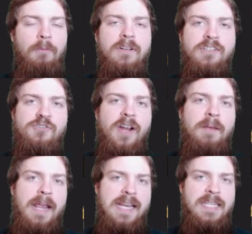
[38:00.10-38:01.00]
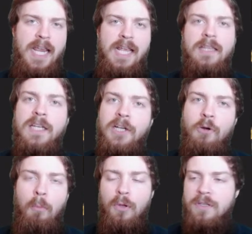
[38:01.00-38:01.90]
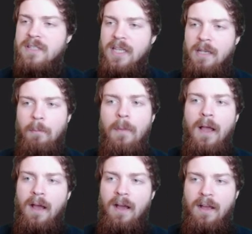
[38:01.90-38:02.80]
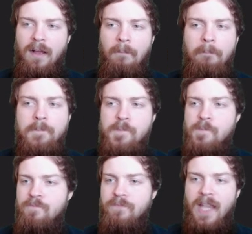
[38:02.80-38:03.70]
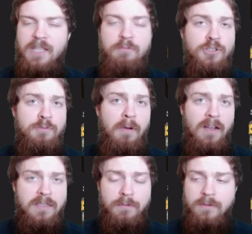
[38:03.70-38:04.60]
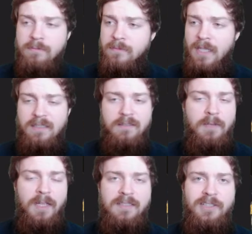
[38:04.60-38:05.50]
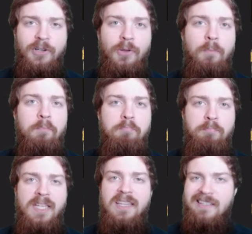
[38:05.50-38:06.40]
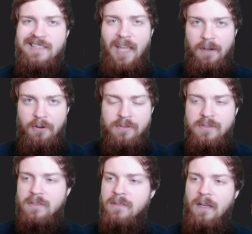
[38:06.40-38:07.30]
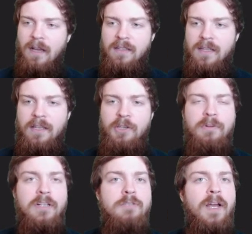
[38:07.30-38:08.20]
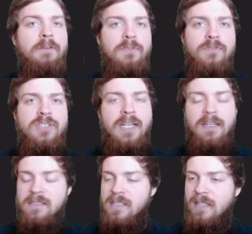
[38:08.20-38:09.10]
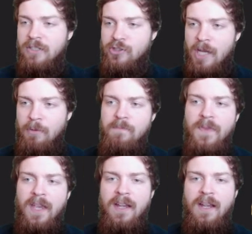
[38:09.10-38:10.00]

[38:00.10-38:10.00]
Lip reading: I wanted to try and maintain the Nicol Bolas theme as much as possible, and still meet the standards that you would expect when sitting at a cEDH table.